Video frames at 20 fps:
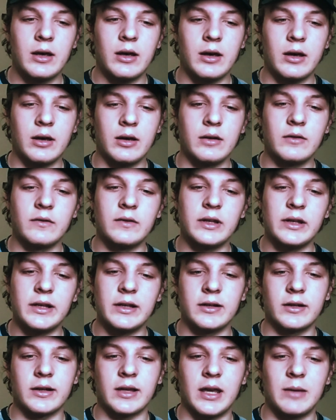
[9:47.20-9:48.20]
of the
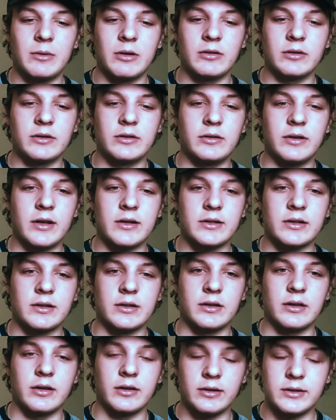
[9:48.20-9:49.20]
year. It came out in
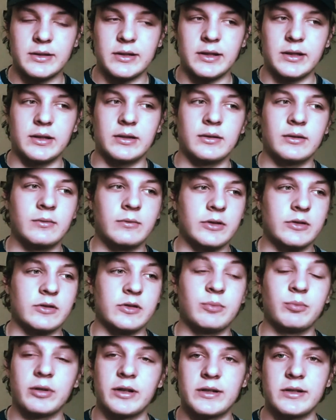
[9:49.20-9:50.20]
2013, which
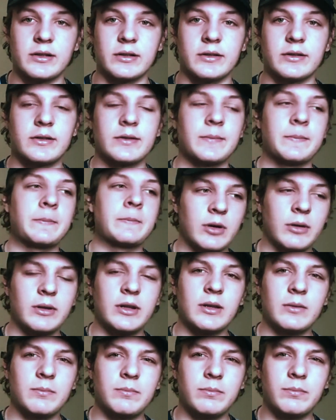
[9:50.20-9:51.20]
was Prisoners.
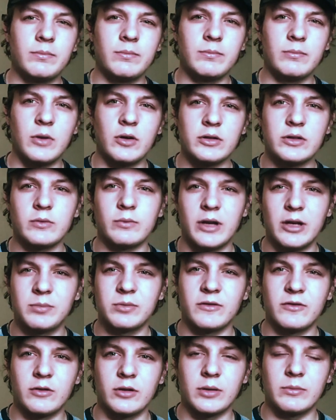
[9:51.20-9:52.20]
Probably the most
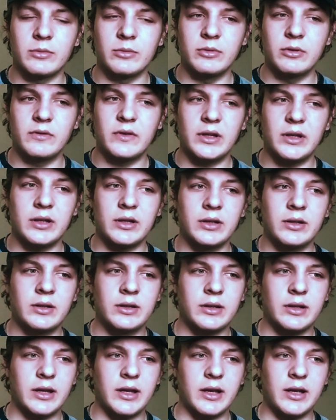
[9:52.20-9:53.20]
well-performed movie
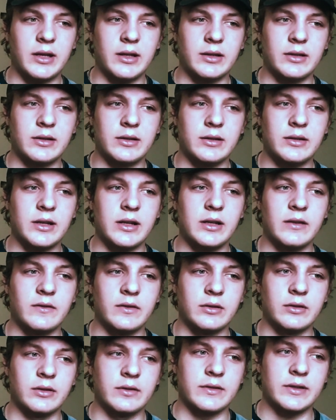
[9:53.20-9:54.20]
in Denis
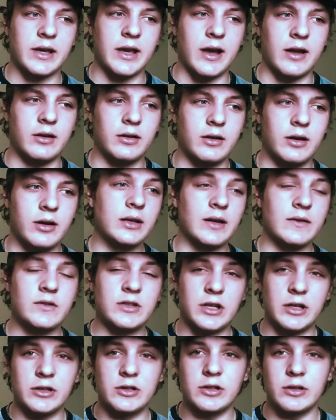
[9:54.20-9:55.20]
Villeneuve's catalog.
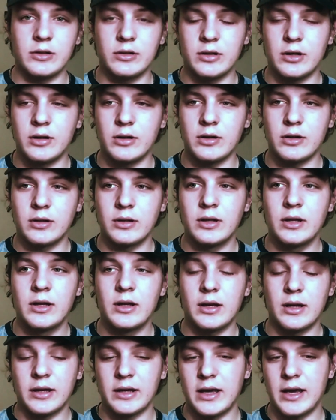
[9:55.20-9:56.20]
Jake Gyllenhaal,
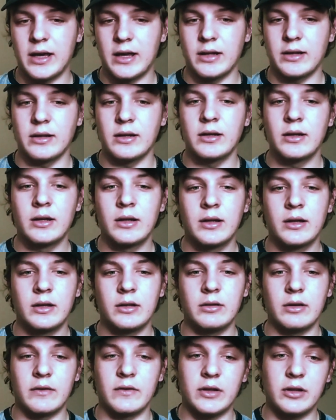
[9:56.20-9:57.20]
again.
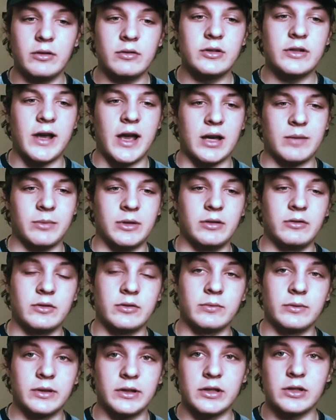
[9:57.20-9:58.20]
You have Hugh Jackman,
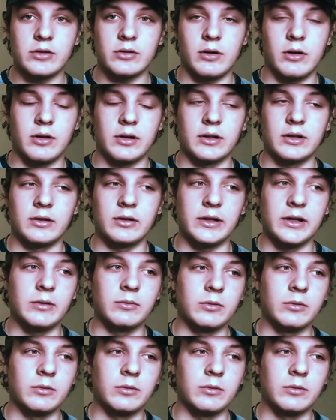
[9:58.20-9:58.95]
who's really strong in the lead